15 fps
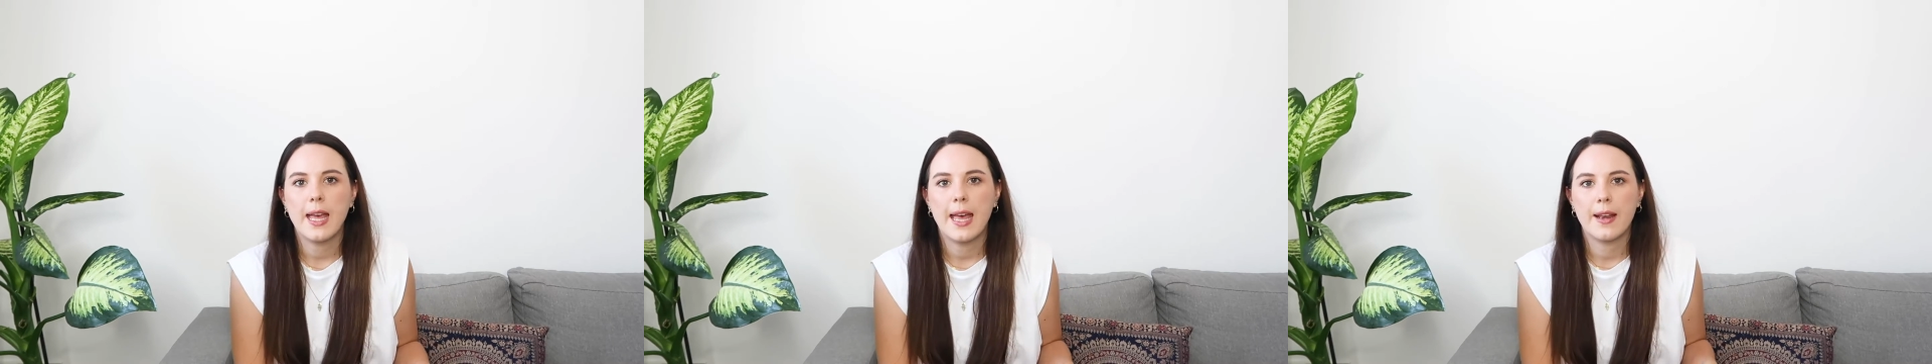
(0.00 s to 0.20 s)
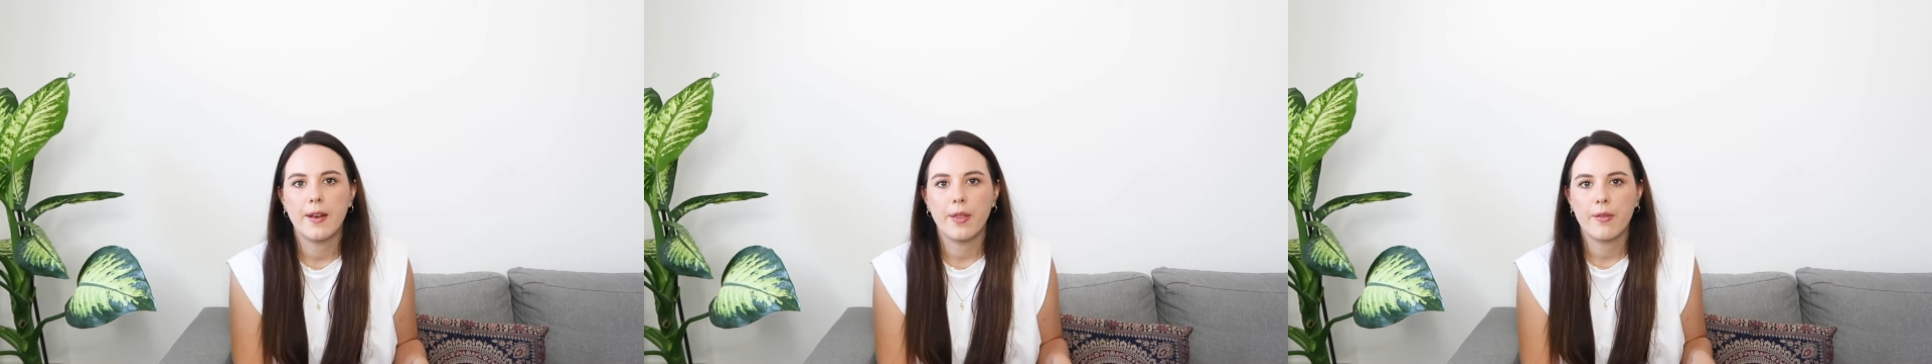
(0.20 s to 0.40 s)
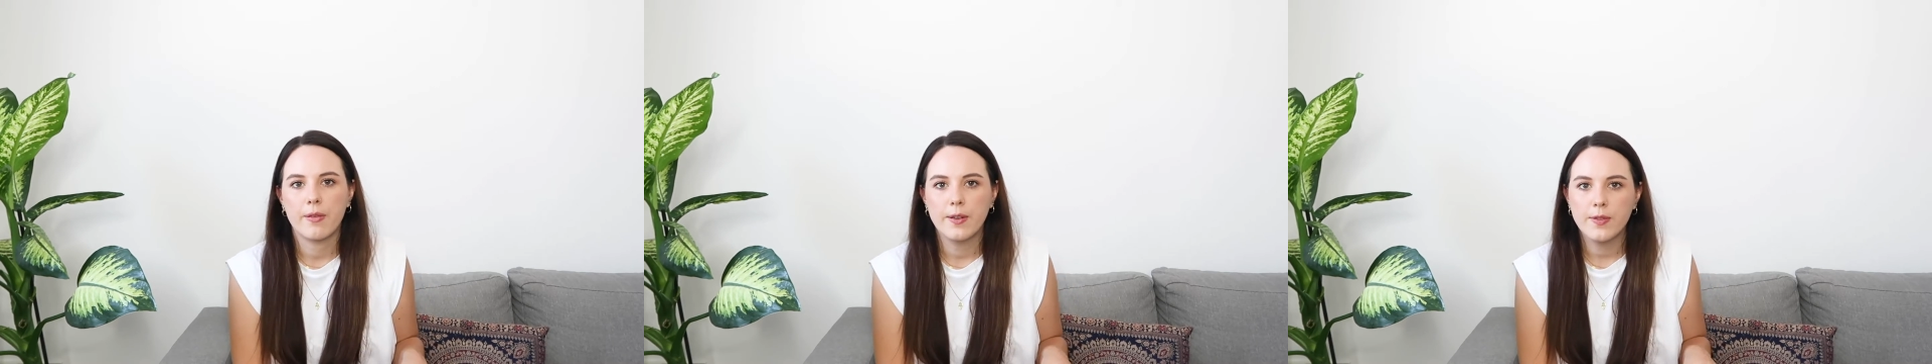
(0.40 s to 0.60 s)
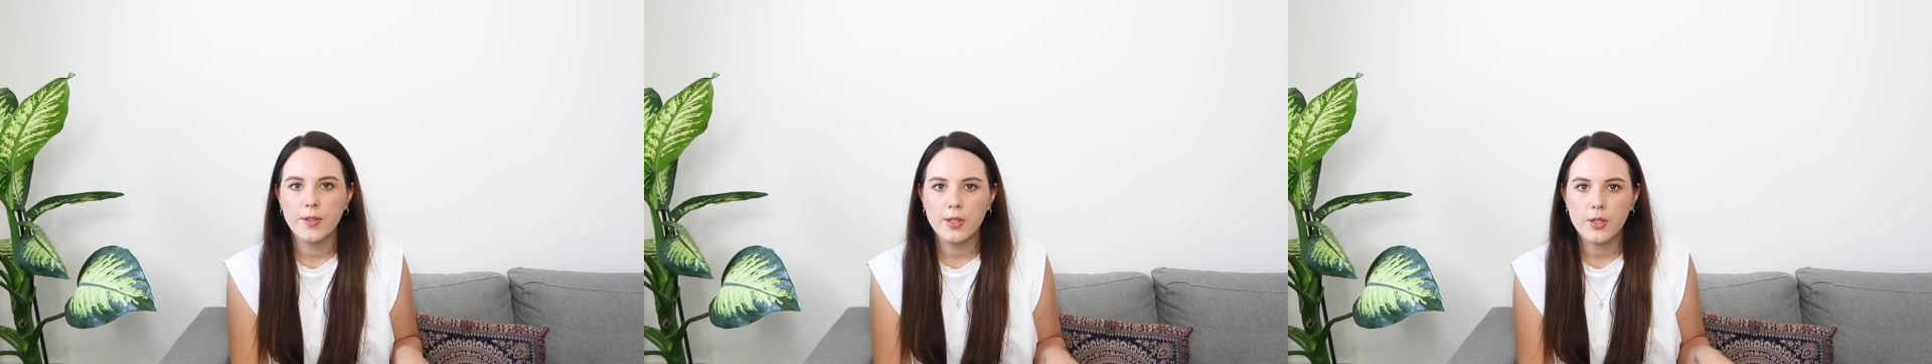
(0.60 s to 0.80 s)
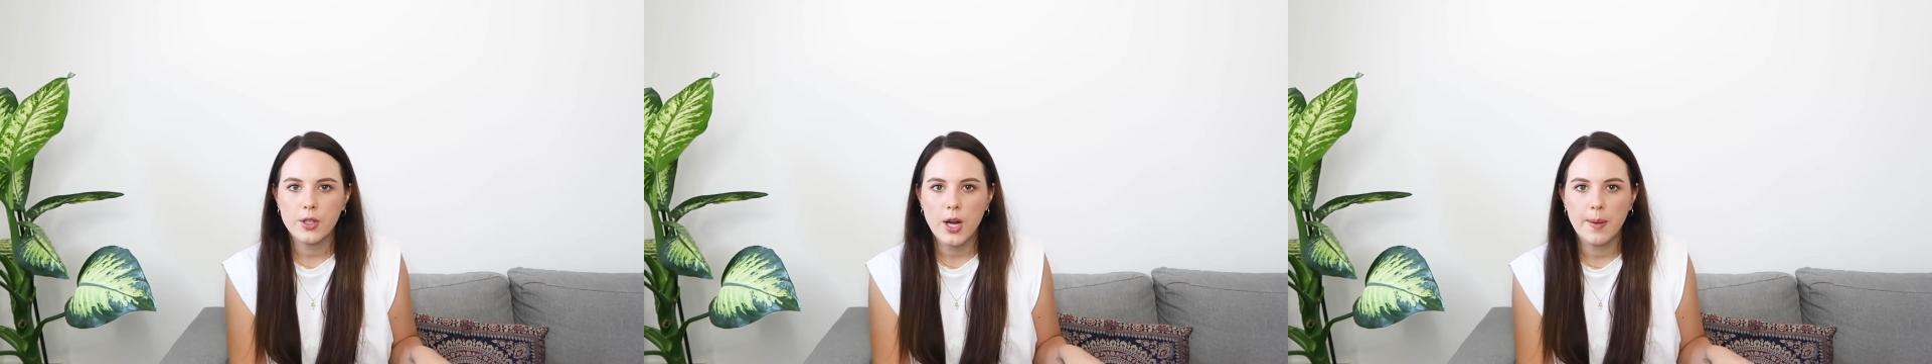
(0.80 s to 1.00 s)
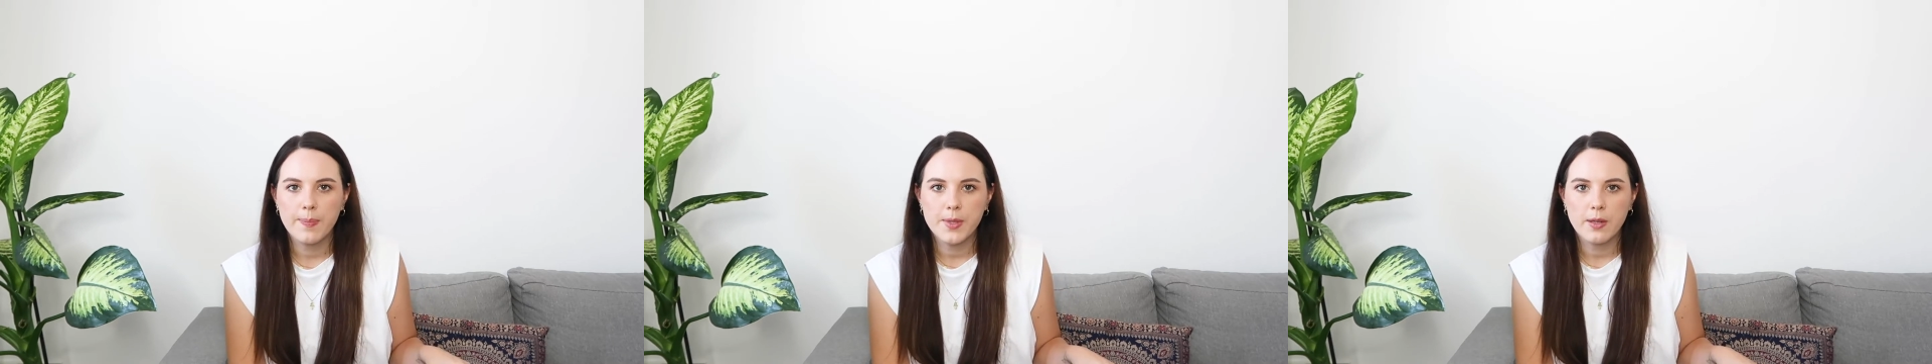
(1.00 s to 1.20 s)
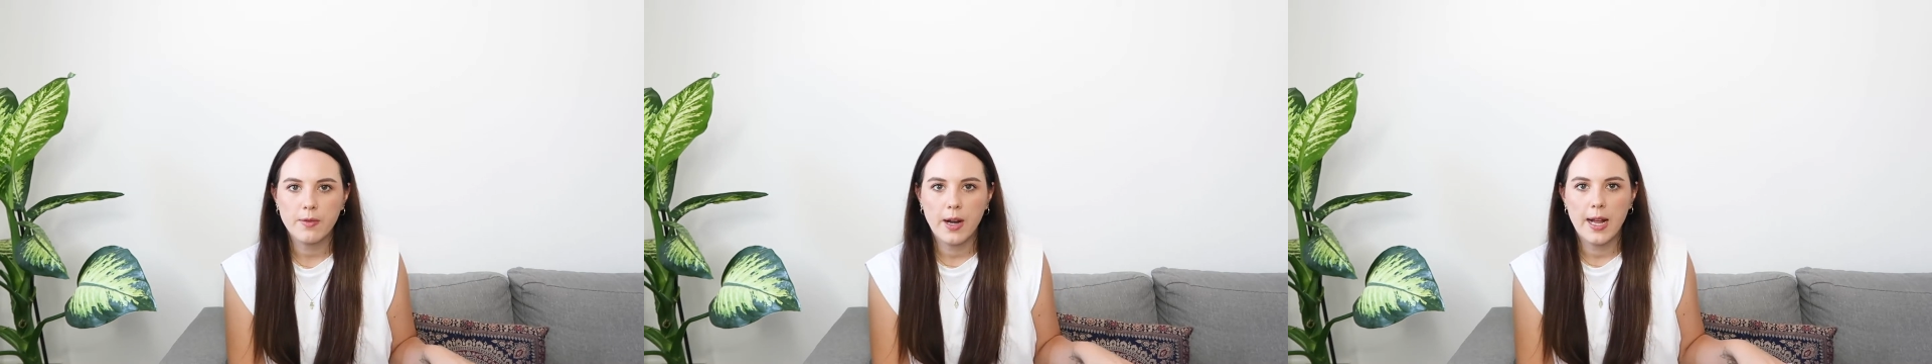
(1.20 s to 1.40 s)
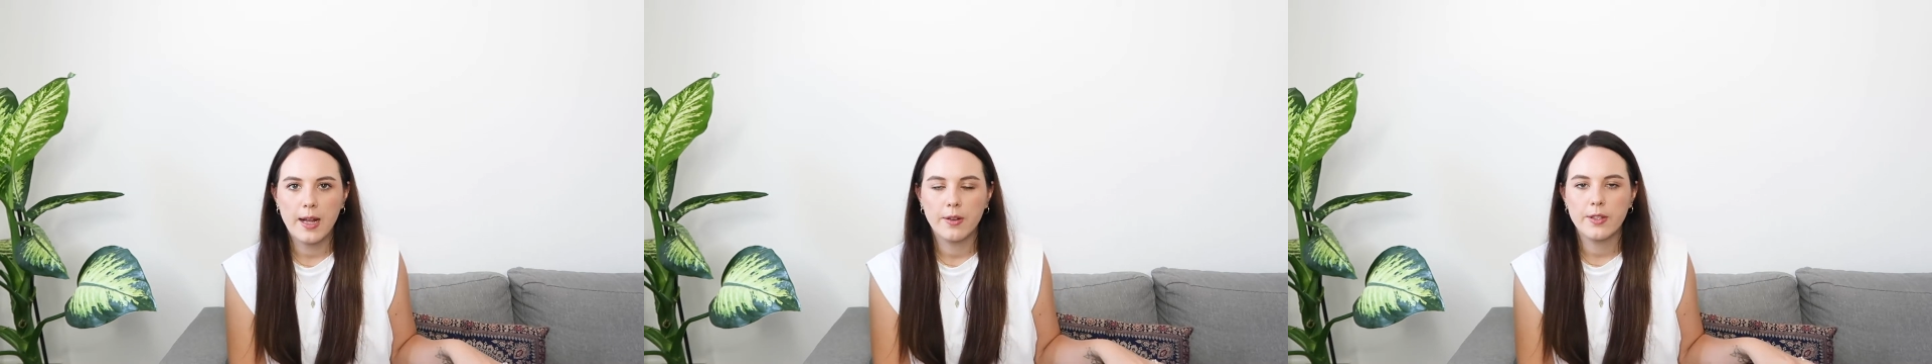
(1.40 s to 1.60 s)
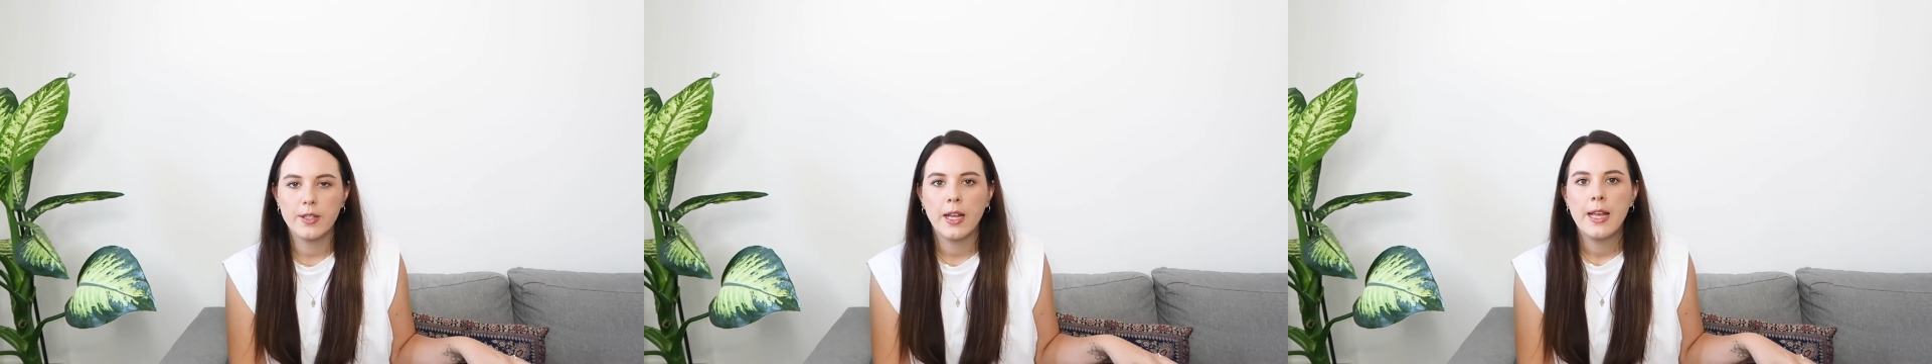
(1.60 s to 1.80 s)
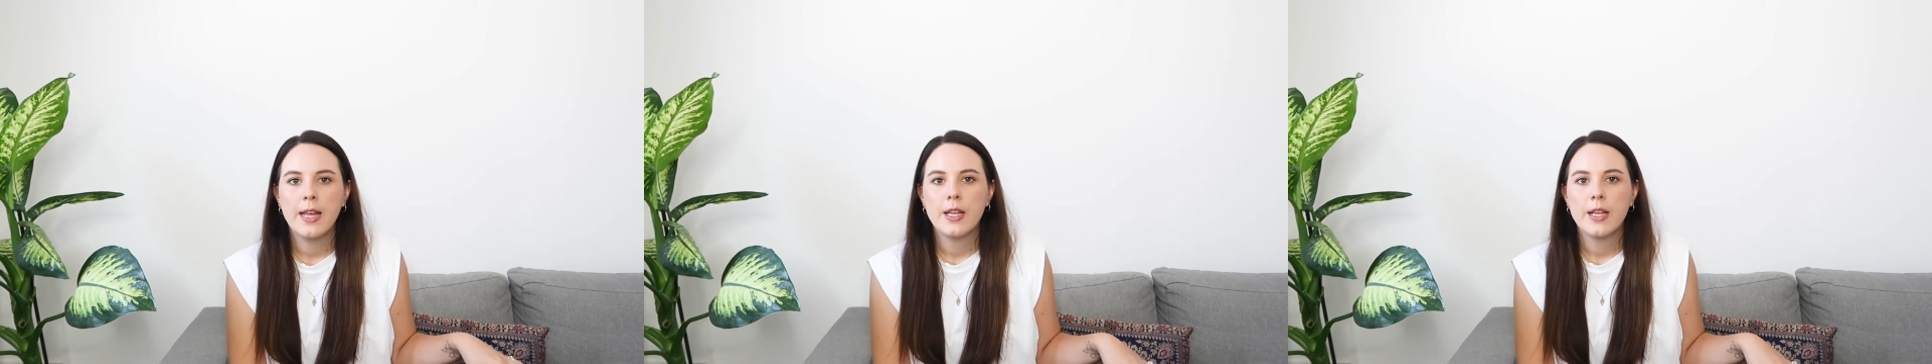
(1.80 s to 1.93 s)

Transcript: and thrift shops around.